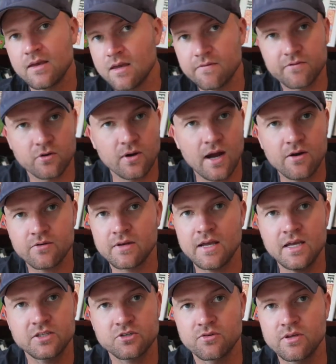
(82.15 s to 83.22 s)
if you're out in
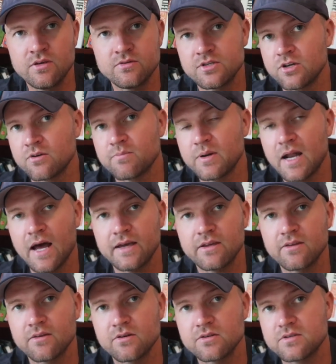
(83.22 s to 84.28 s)
nature using your
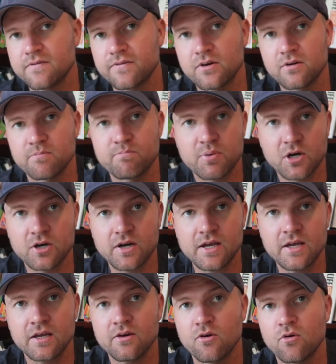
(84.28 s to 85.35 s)
binoculars for
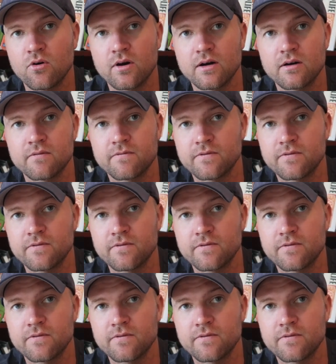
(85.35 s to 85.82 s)
birding or